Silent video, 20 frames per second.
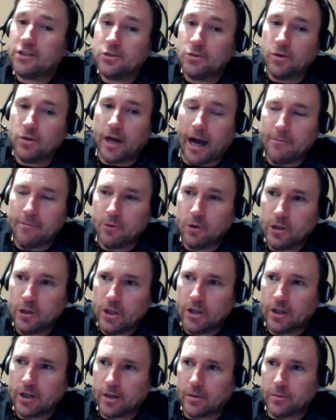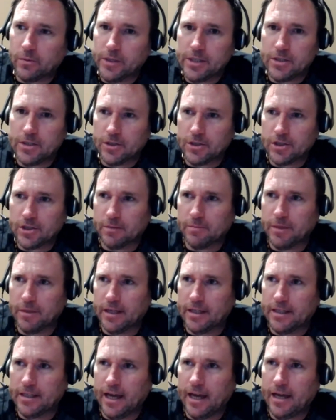do. I'm really good at researching,
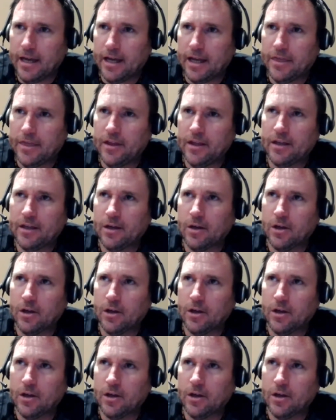but yeah, I think